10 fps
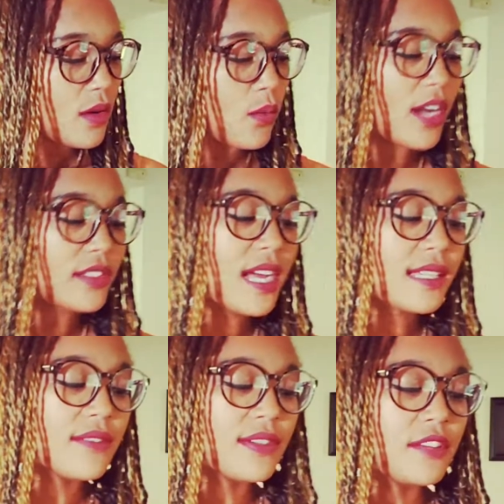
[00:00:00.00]
While
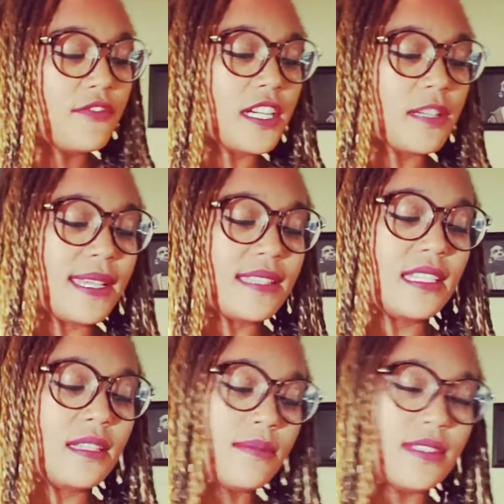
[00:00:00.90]
not giving a fuck may
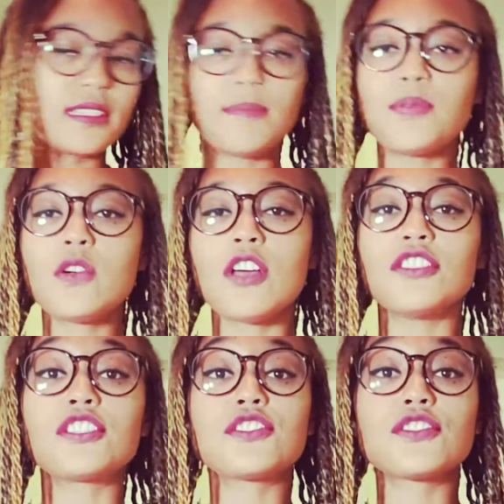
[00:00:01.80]
seem simple
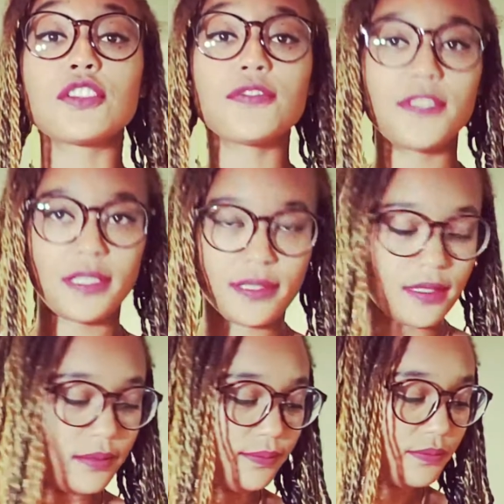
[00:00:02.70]
on the
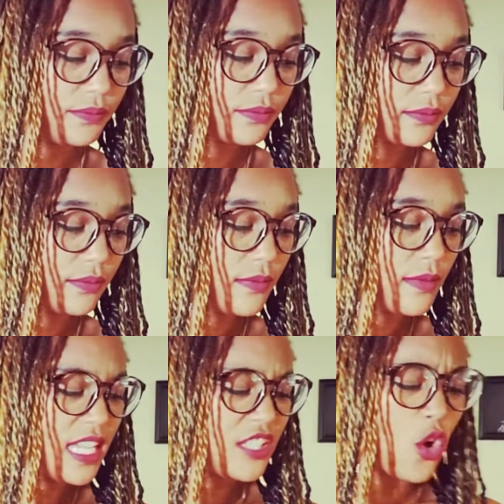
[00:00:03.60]
surface,
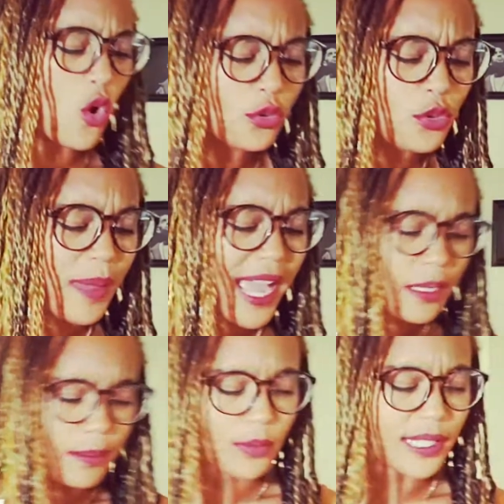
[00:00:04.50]
it's a whole new
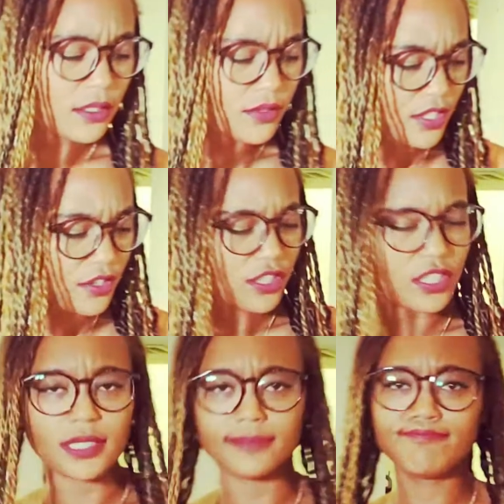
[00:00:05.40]
bag of burritos under the
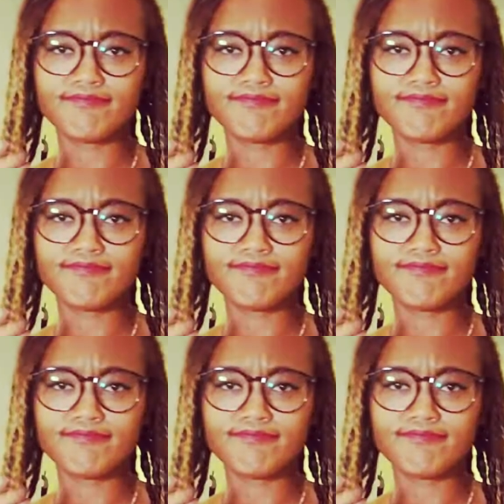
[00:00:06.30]
hood.